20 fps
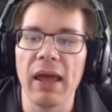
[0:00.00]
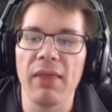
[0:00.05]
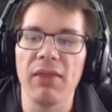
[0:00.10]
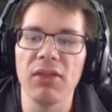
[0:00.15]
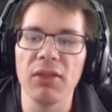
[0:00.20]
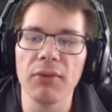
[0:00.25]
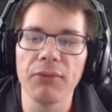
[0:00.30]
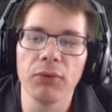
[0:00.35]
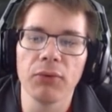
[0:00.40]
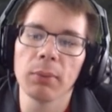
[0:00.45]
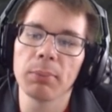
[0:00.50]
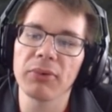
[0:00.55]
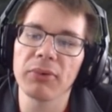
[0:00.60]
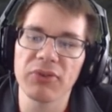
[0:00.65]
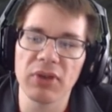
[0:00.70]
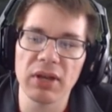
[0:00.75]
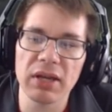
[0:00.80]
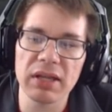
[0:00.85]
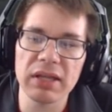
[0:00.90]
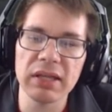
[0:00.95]
And then the
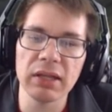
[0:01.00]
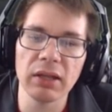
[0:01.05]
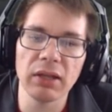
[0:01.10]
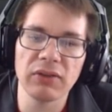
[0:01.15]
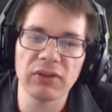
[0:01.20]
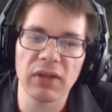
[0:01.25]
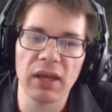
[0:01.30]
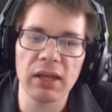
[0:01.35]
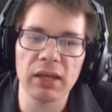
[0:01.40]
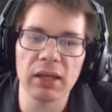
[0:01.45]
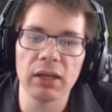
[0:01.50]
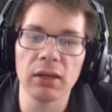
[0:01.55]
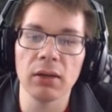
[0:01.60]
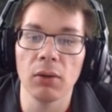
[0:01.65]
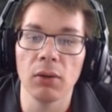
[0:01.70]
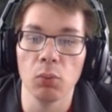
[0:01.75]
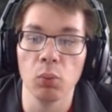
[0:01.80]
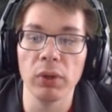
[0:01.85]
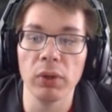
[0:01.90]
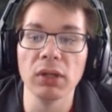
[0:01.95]
4% healing
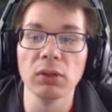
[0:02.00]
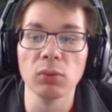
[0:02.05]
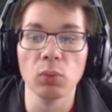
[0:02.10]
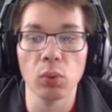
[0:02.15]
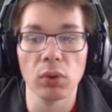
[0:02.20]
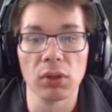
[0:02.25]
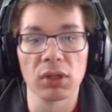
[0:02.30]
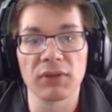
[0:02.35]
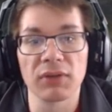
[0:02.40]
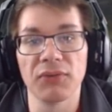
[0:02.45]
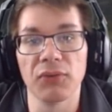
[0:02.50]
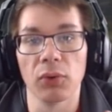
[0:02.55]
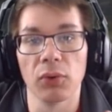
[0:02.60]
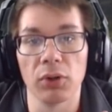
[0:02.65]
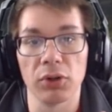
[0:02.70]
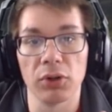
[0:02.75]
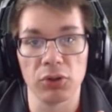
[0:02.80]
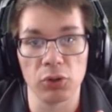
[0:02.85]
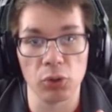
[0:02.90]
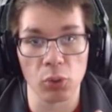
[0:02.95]
taken will work
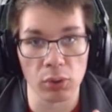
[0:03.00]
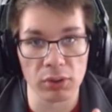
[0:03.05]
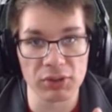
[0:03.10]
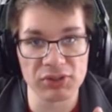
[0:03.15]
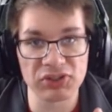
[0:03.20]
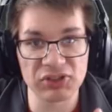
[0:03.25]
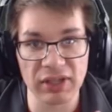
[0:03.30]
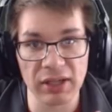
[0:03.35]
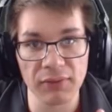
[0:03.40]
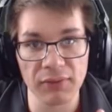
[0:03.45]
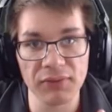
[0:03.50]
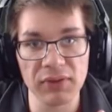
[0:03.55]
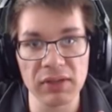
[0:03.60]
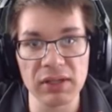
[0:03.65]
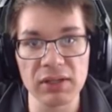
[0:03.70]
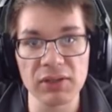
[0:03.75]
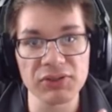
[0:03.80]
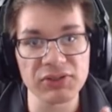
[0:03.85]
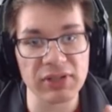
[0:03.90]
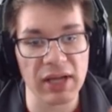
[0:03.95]
for your self
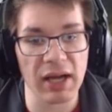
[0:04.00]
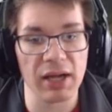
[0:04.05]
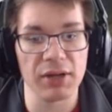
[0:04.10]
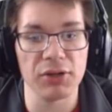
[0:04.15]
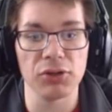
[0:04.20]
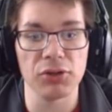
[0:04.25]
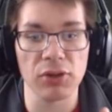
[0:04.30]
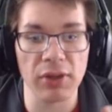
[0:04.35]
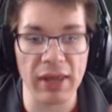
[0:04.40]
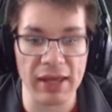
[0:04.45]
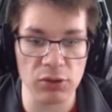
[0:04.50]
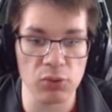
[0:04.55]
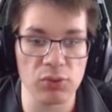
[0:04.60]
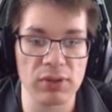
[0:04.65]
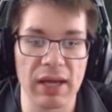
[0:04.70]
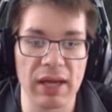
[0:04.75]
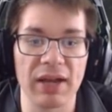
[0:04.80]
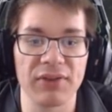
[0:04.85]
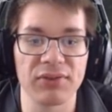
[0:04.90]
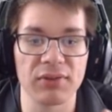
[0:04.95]
heals that you
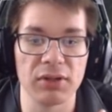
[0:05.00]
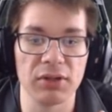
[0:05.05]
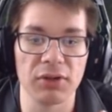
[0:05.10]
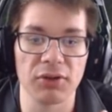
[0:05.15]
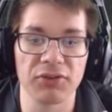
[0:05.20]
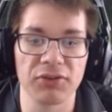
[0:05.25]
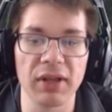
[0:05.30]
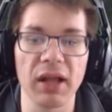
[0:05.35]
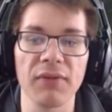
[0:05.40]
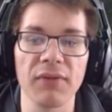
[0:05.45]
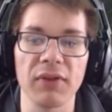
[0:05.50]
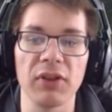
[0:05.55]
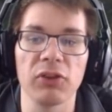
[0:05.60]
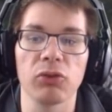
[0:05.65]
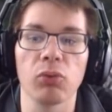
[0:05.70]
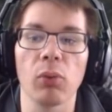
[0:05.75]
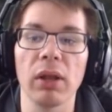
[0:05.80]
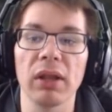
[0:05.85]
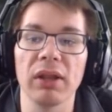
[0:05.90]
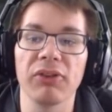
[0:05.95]
cast on yourself,
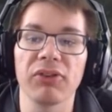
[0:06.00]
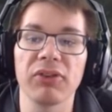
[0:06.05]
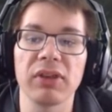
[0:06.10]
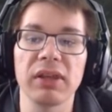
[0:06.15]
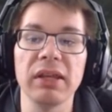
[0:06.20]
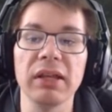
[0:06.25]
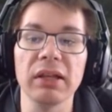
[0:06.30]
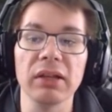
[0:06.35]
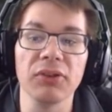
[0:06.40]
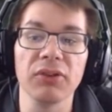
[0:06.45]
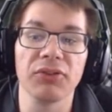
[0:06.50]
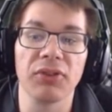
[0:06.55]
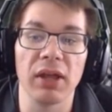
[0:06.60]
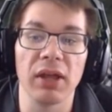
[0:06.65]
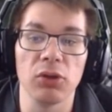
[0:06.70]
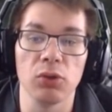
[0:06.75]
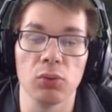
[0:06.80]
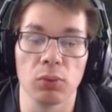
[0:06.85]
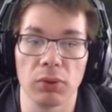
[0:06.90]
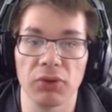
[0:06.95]
as well as heals
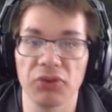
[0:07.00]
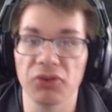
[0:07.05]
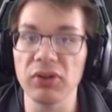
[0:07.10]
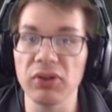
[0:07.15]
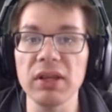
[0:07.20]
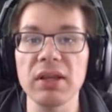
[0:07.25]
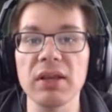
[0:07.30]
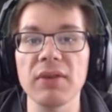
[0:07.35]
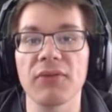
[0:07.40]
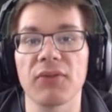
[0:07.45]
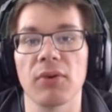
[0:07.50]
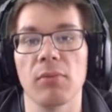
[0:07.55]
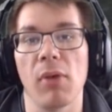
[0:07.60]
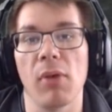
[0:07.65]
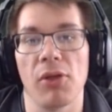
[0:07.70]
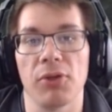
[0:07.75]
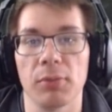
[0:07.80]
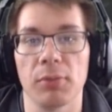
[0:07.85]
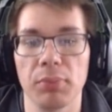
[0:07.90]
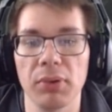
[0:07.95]
that you receive
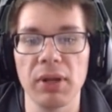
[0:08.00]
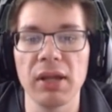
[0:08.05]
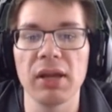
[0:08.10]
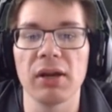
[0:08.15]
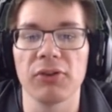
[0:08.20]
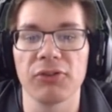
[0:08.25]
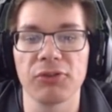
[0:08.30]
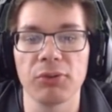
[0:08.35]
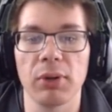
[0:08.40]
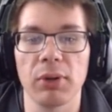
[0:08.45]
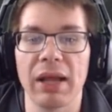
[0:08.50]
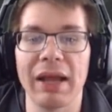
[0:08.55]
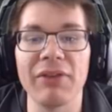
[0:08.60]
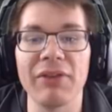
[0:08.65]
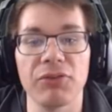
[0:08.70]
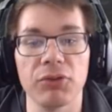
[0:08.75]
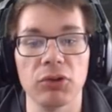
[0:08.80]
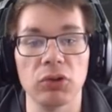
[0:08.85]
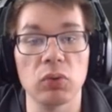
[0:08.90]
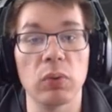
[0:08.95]
from other players. So it
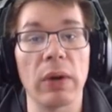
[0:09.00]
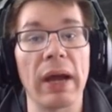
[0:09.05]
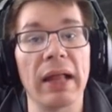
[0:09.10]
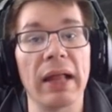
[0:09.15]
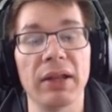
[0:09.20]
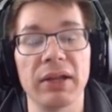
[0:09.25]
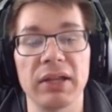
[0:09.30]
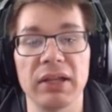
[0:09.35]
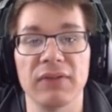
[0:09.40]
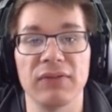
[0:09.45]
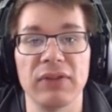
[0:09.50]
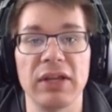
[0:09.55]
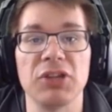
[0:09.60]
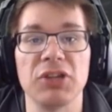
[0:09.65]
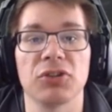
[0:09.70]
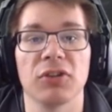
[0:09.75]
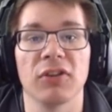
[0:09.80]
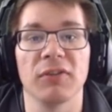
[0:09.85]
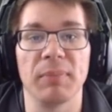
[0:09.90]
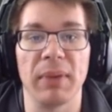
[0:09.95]
has the duality of
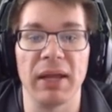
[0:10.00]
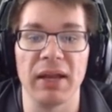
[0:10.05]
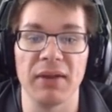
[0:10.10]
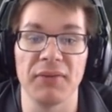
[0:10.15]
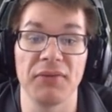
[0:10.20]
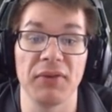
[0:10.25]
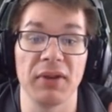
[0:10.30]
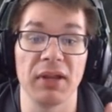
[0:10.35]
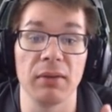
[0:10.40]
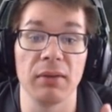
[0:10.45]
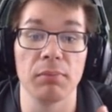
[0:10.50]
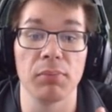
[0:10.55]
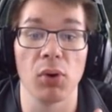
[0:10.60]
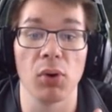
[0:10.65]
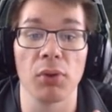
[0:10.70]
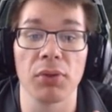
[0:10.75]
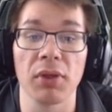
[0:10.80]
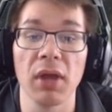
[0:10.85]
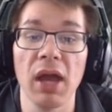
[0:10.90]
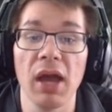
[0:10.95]
nature of benefiting
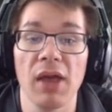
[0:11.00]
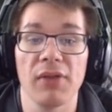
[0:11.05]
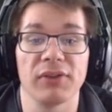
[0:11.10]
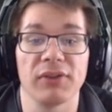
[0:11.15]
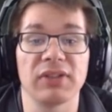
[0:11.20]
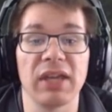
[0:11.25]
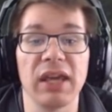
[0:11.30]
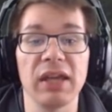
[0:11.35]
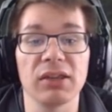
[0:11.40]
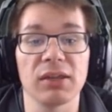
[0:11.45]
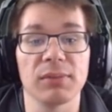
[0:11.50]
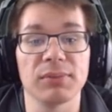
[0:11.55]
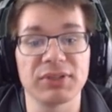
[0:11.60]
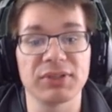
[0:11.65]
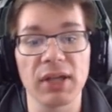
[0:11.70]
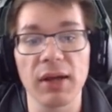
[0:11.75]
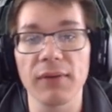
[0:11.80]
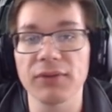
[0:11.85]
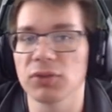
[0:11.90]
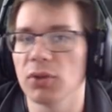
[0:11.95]
both the tank
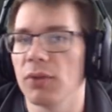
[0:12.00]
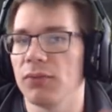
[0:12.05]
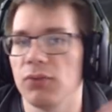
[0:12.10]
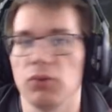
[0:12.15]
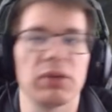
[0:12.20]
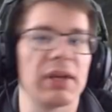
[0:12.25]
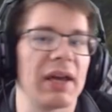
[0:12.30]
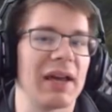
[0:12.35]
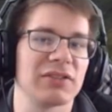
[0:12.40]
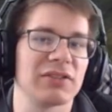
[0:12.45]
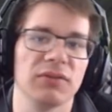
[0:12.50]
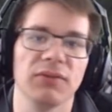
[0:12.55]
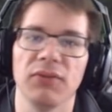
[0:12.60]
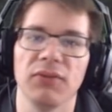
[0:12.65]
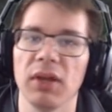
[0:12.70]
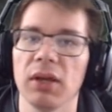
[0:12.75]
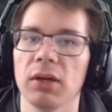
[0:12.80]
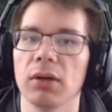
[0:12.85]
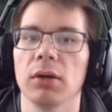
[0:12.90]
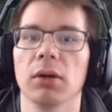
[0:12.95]
themselves, so if you cast
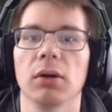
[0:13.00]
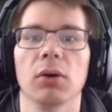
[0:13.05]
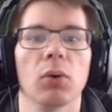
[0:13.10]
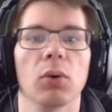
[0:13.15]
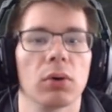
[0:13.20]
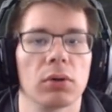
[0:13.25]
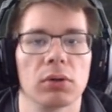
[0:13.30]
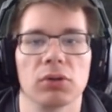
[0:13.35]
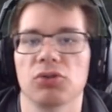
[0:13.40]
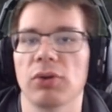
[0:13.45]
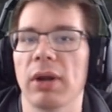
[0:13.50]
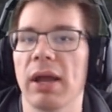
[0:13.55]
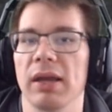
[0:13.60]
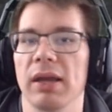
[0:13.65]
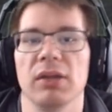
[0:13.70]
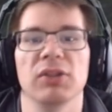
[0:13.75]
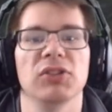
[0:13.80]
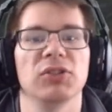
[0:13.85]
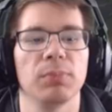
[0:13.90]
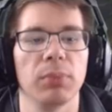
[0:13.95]
Vigor, or
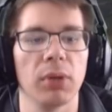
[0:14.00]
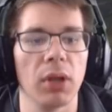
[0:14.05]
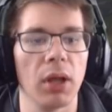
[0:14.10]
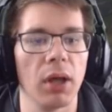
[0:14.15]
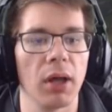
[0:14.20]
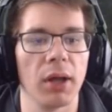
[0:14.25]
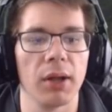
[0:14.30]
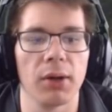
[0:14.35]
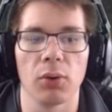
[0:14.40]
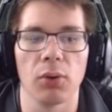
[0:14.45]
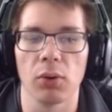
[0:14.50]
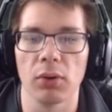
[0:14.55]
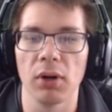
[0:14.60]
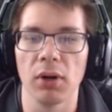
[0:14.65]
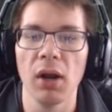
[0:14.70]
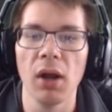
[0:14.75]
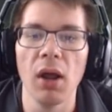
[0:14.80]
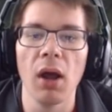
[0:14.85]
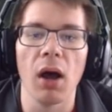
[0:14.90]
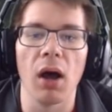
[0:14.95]
Dragon's Blood,
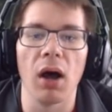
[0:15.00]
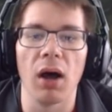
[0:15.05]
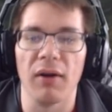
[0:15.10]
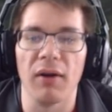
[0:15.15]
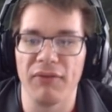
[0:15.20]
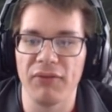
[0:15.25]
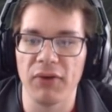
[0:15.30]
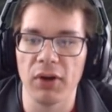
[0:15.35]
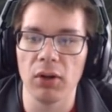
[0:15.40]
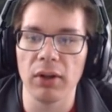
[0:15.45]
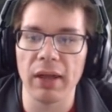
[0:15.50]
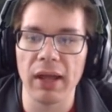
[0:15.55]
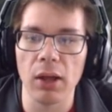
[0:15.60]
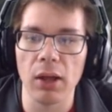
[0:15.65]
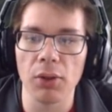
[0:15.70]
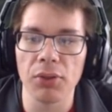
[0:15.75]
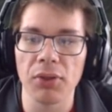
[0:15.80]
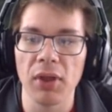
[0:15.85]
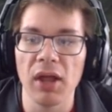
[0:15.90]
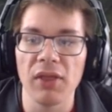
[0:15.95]
or Funnel
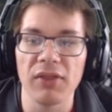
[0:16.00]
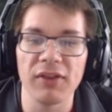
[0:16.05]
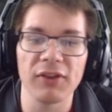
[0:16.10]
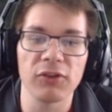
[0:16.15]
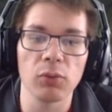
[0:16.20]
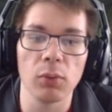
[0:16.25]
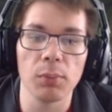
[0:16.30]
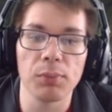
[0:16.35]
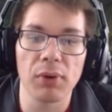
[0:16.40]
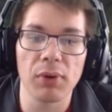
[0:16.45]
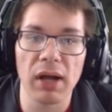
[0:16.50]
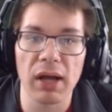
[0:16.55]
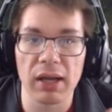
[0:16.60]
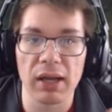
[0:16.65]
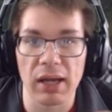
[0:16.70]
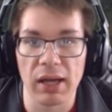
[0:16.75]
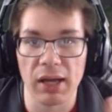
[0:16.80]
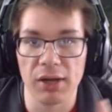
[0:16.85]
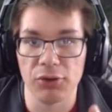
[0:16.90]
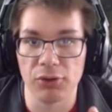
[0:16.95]
Health, this will
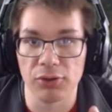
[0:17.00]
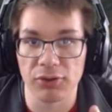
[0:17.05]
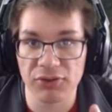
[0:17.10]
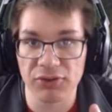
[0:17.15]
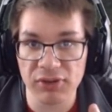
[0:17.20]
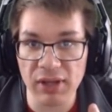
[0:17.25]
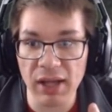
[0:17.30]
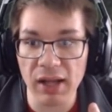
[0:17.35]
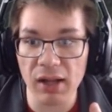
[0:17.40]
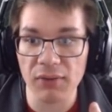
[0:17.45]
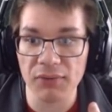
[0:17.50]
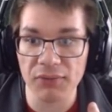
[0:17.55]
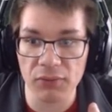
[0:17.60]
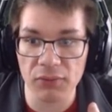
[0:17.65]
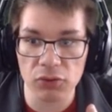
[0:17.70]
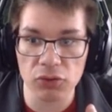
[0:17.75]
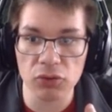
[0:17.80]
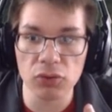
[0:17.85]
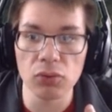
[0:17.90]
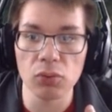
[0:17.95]
proc on yourself
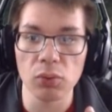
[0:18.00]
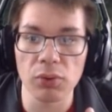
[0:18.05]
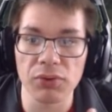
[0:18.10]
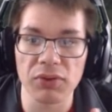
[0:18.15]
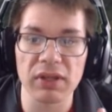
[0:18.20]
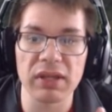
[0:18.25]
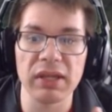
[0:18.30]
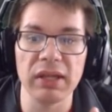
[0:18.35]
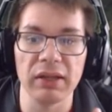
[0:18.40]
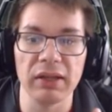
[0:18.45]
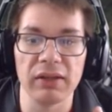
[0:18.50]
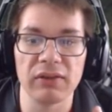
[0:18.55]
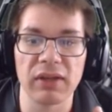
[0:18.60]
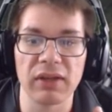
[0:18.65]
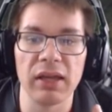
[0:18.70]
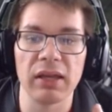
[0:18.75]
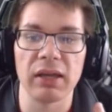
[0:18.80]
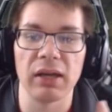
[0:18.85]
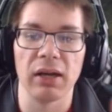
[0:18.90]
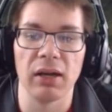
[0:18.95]
too with the healing
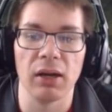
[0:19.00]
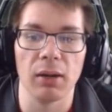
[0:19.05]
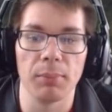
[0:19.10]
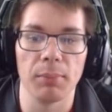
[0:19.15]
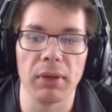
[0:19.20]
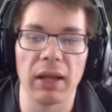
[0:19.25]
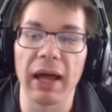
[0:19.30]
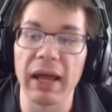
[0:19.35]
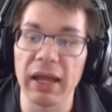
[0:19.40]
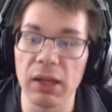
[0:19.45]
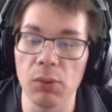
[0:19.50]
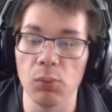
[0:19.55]
taken and apply.